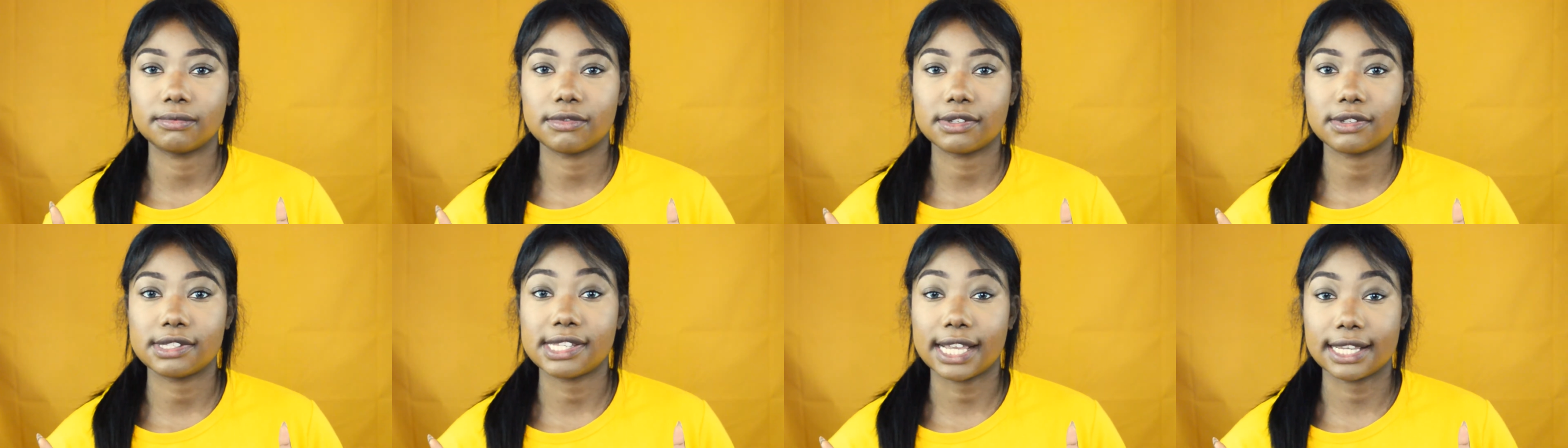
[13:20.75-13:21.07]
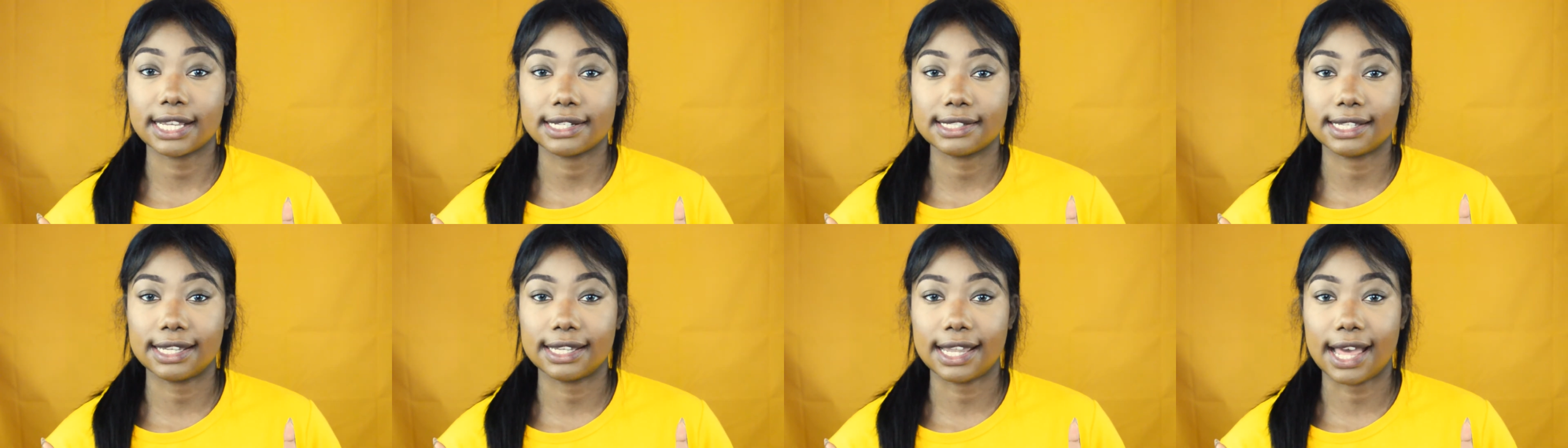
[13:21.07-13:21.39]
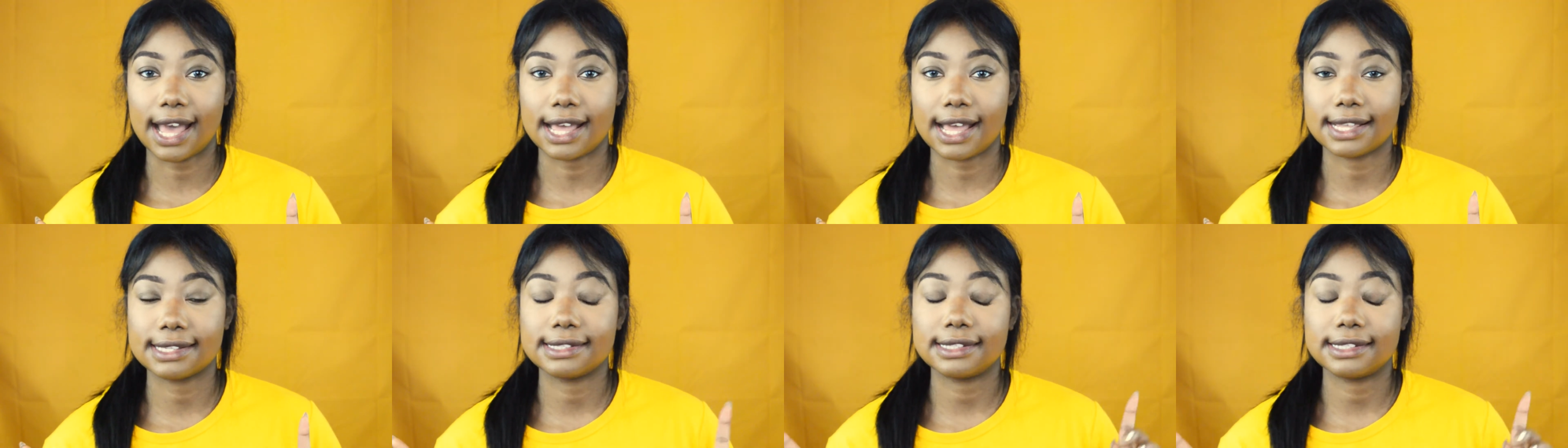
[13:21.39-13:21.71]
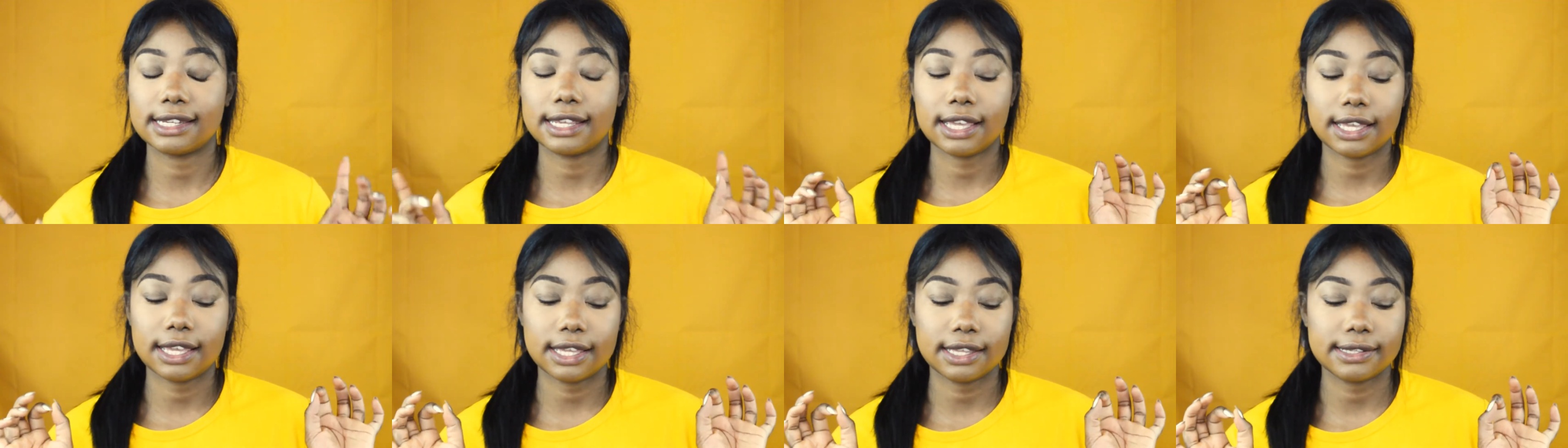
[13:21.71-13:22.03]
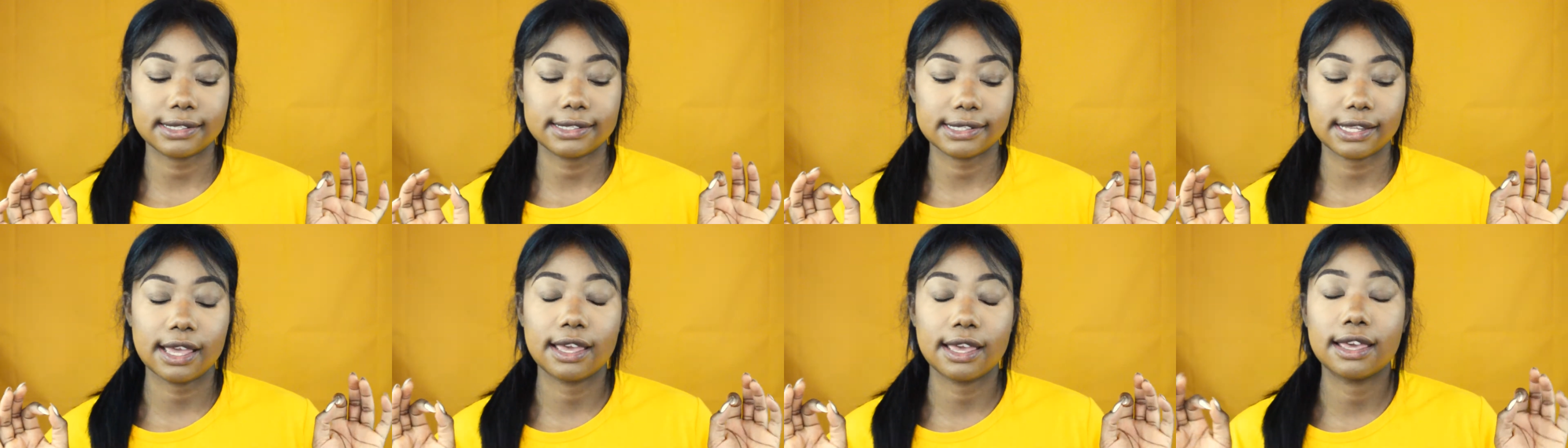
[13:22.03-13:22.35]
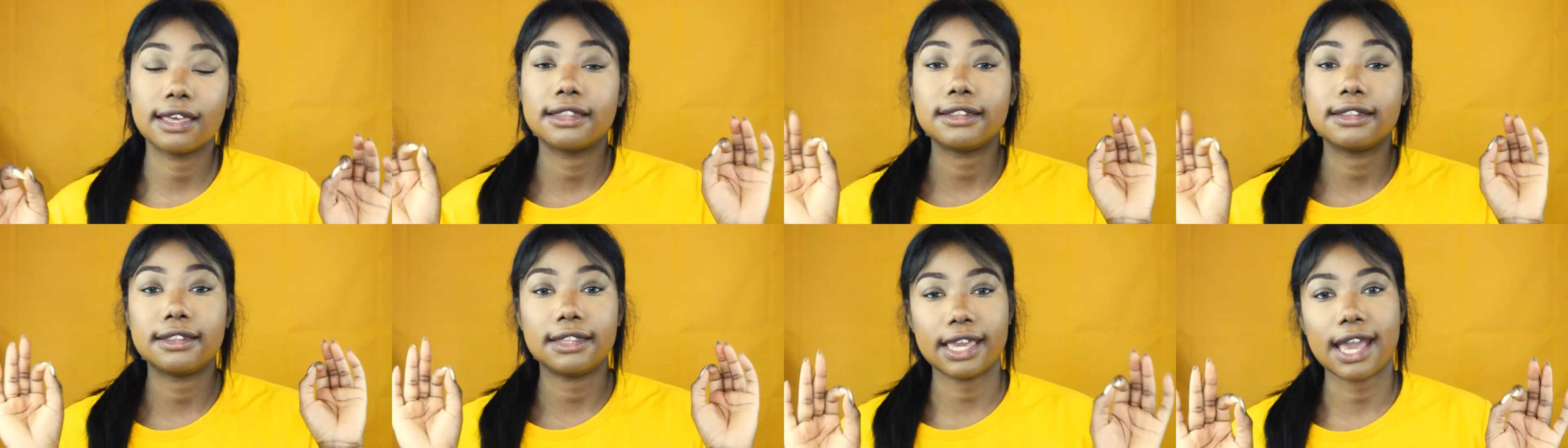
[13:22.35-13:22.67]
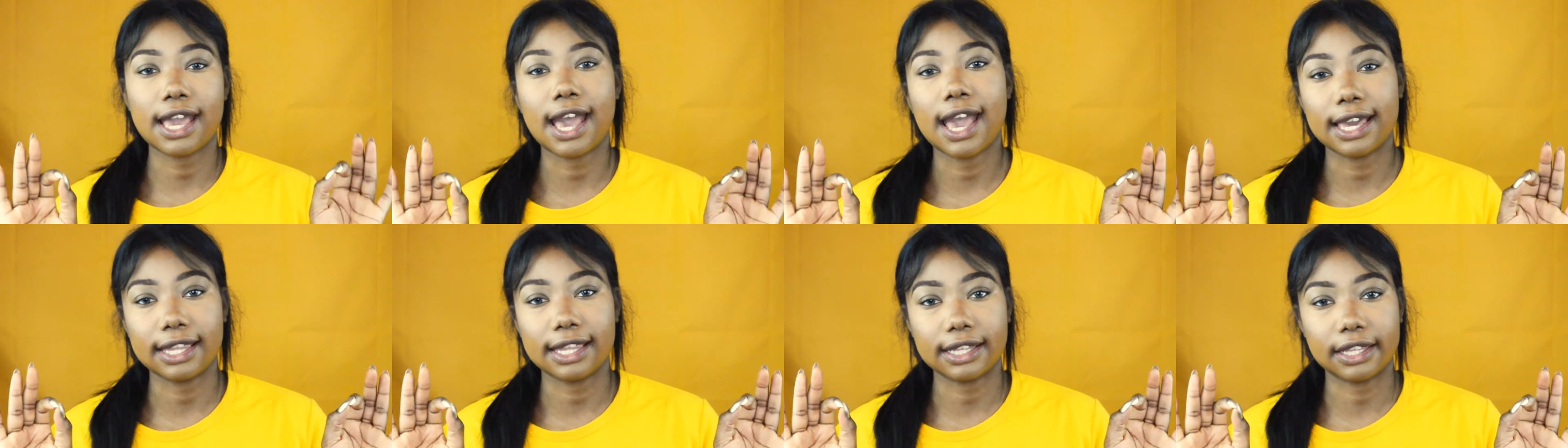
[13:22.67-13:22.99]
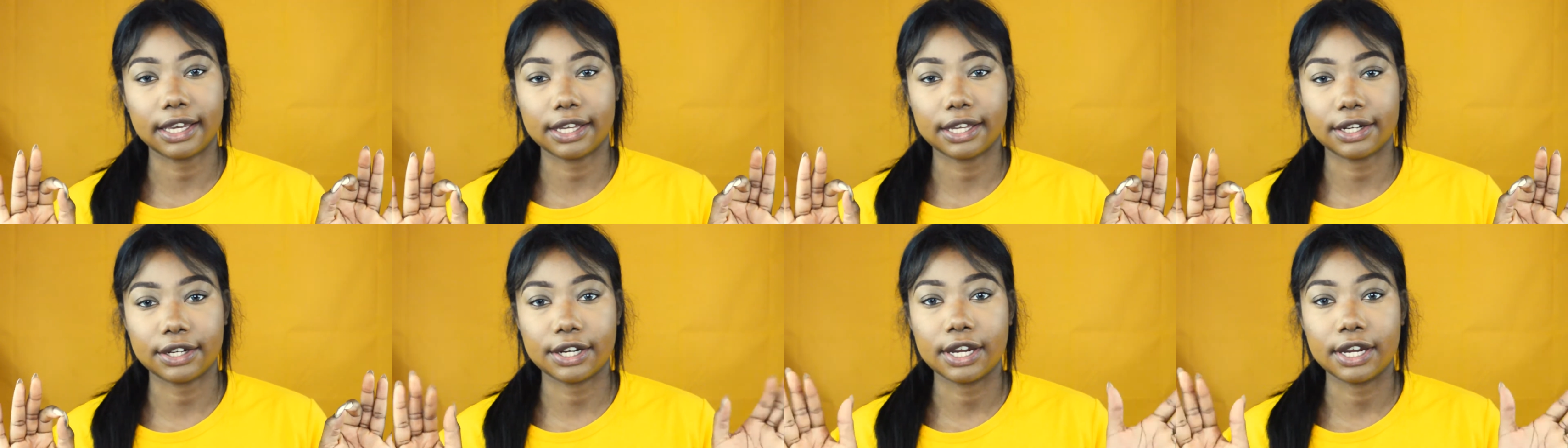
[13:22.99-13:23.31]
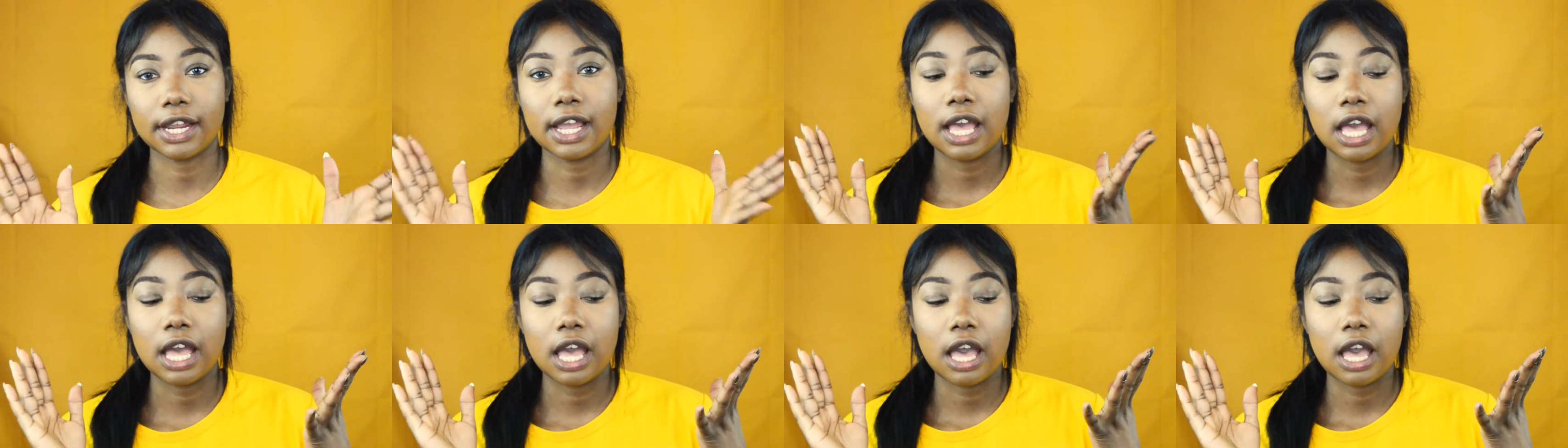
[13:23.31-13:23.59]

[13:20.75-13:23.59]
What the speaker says: second to last, is the highlighter.